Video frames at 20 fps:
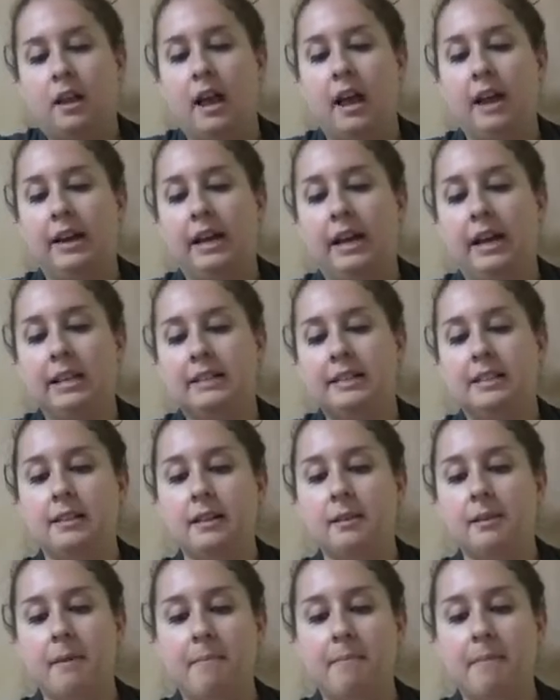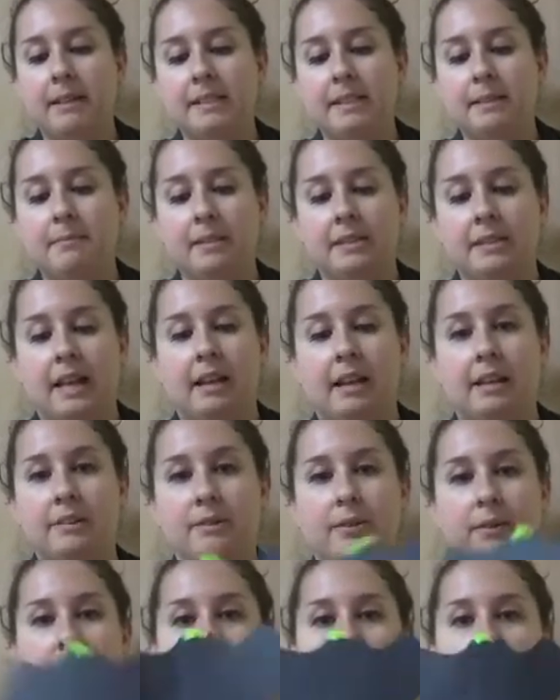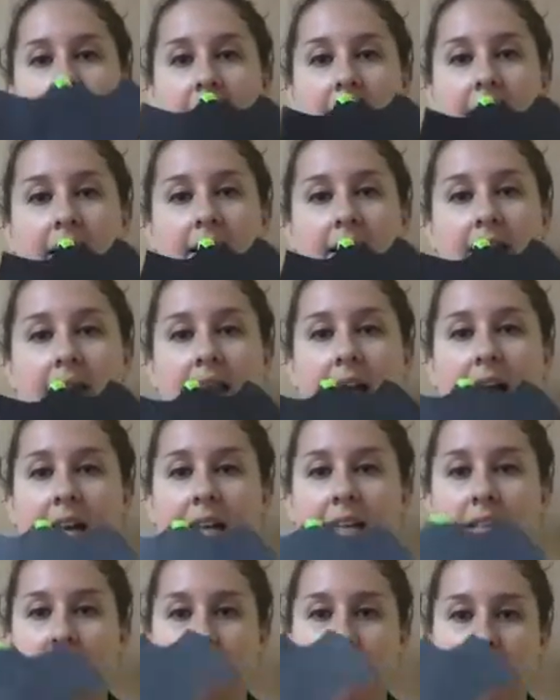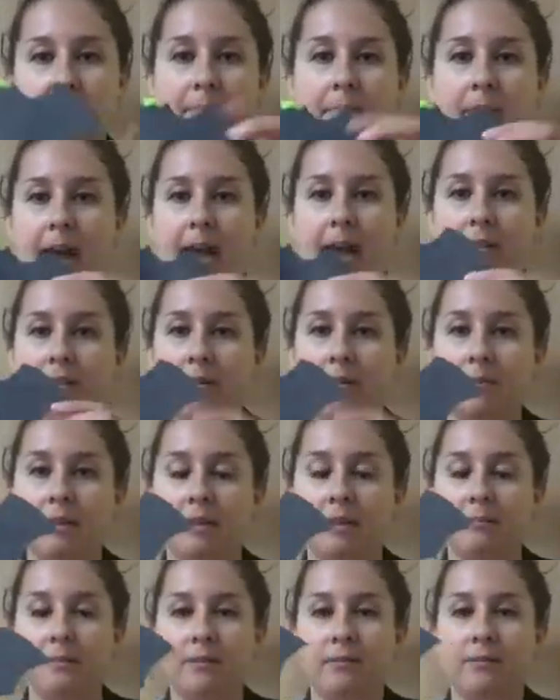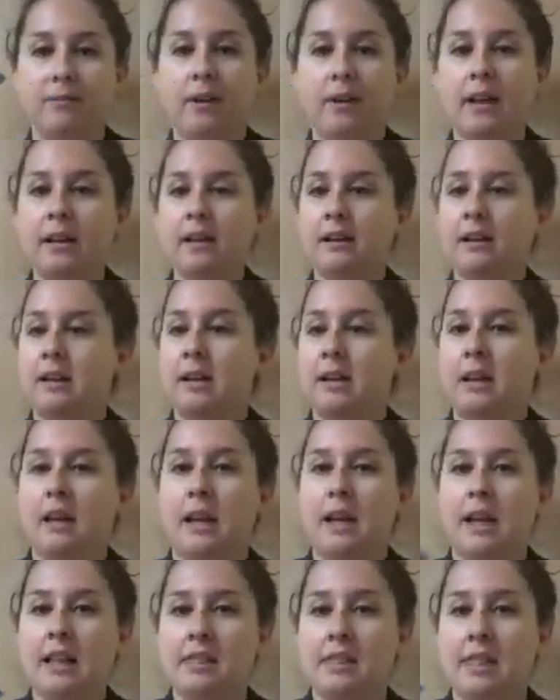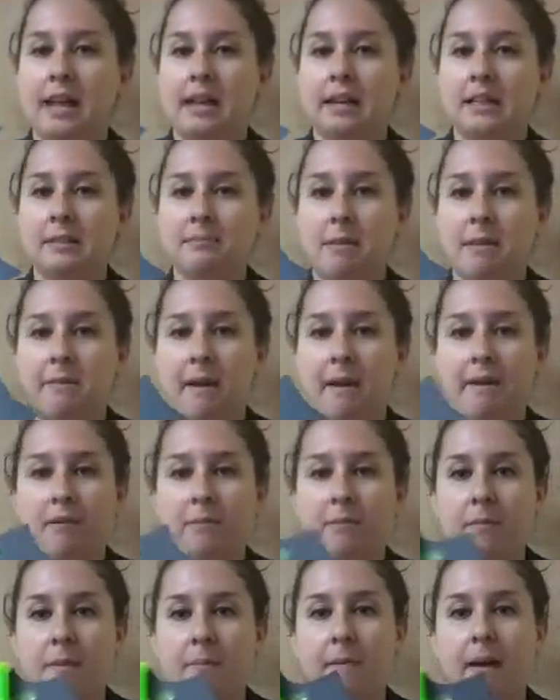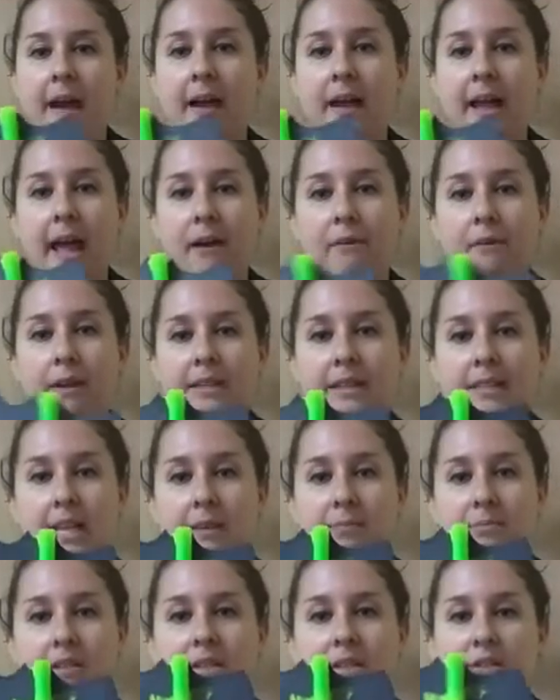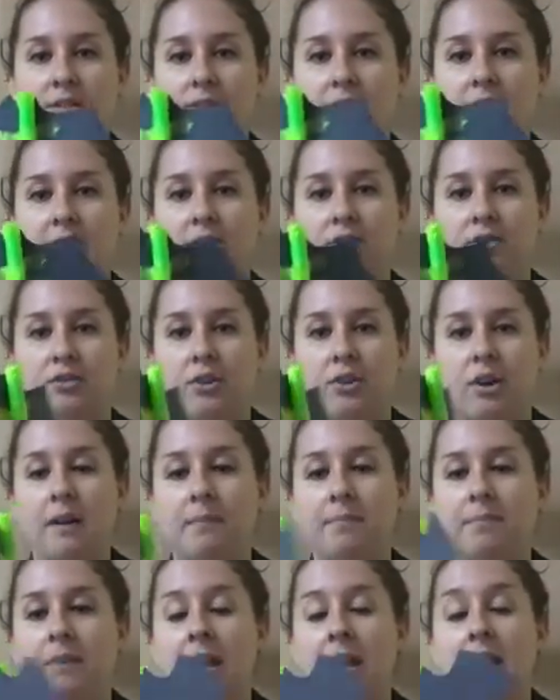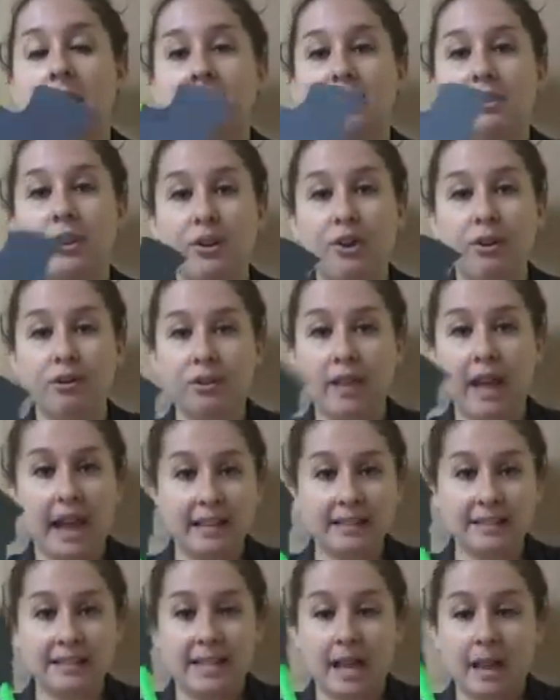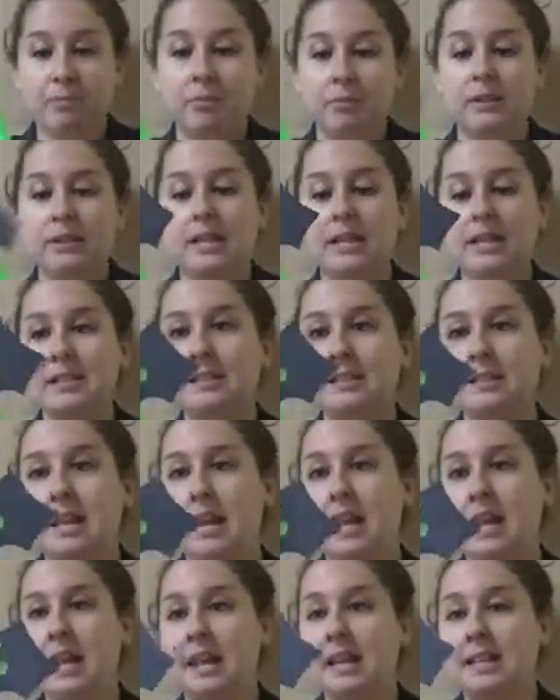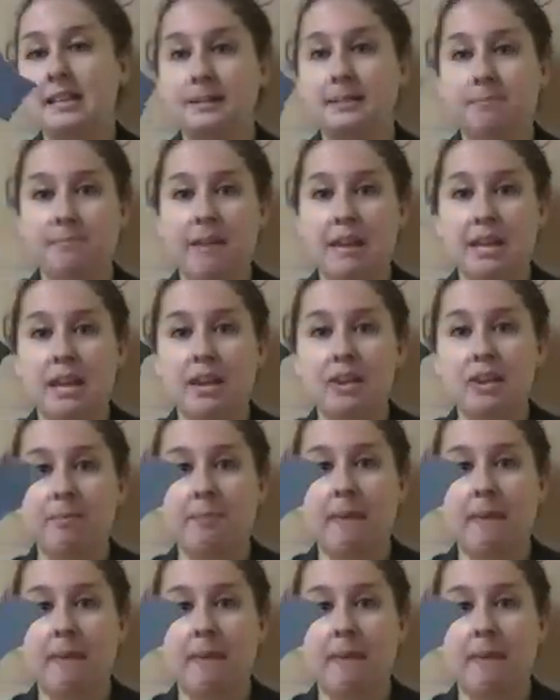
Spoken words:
All right, it's a little bit messy, but that is okay. That is my bat from the front, and that is my bat from the back, how I taped it to the straw. So your last step with this is making your